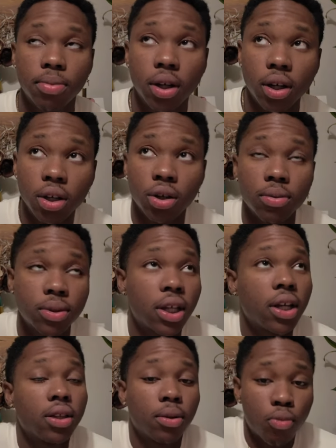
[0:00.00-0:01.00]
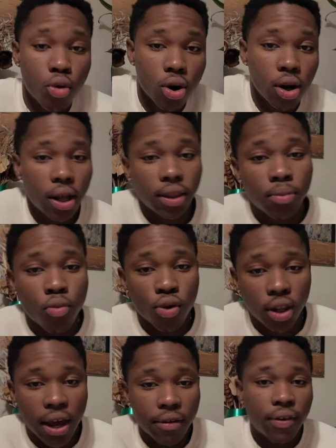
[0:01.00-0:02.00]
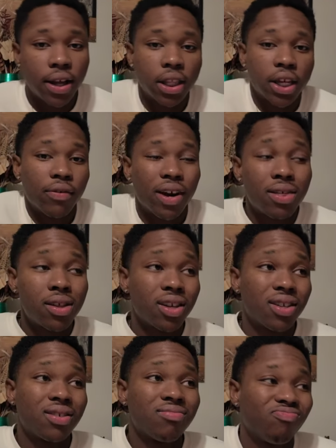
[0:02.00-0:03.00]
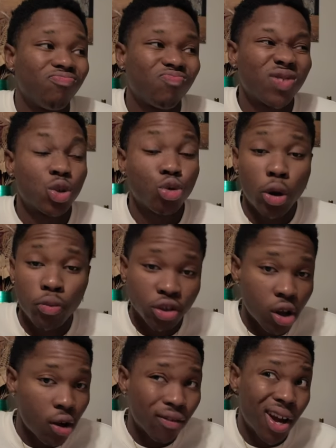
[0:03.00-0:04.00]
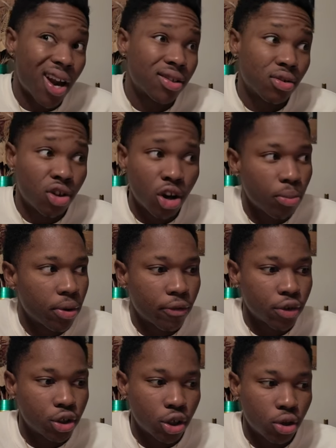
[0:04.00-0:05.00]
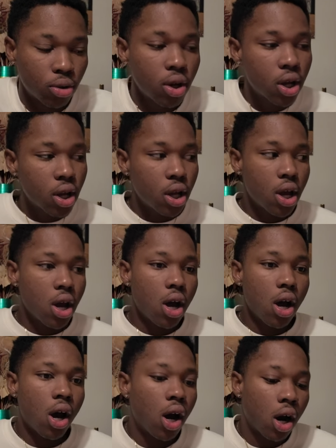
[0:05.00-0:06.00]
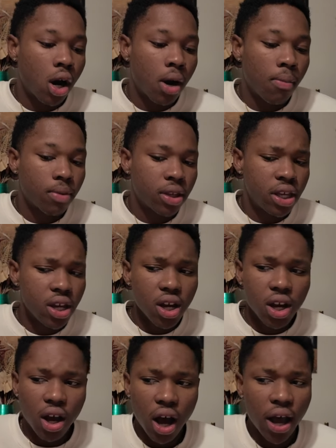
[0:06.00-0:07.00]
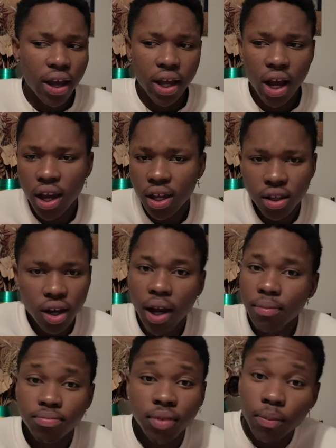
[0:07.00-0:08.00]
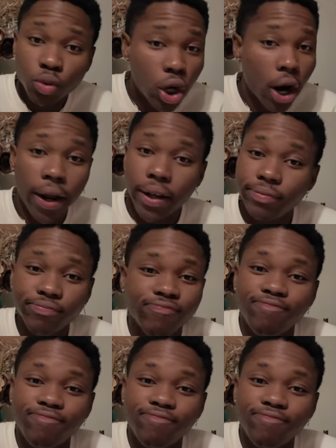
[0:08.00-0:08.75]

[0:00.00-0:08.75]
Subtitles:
But you know what I'm saying? The more life I live, I think this will get resolved. God is going to help me for sure. I'm trying.